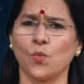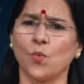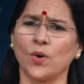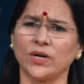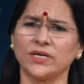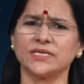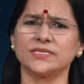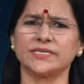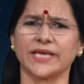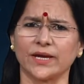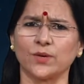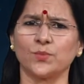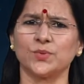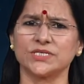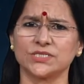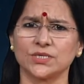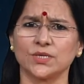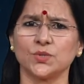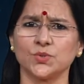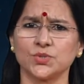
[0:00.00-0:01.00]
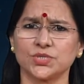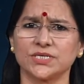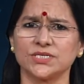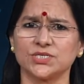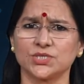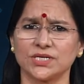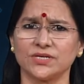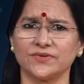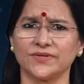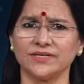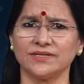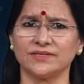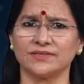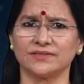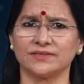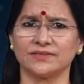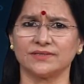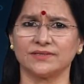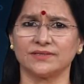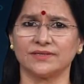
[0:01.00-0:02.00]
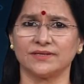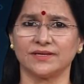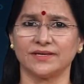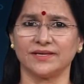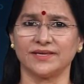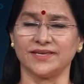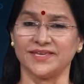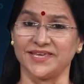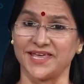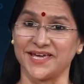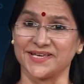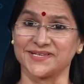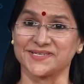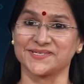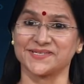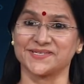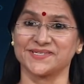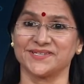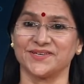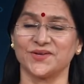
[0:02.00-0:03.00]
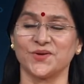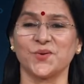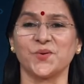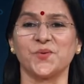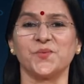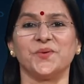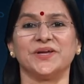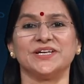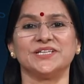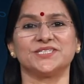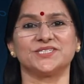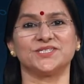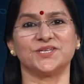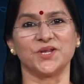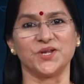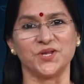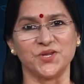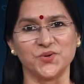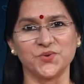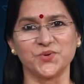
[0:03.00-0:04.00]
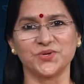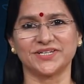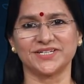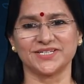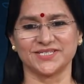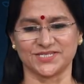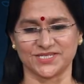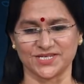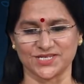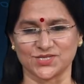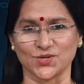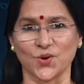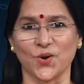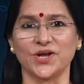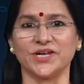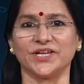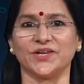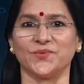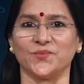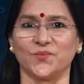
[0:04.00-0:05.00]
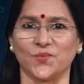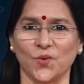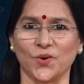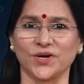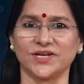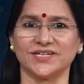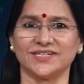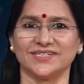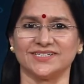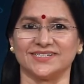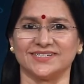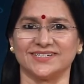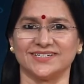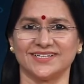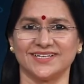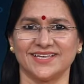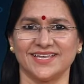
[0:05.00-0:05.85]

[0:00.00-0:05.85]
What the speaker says: What is aqueous solution, children? Yes, when solute is dissolved in water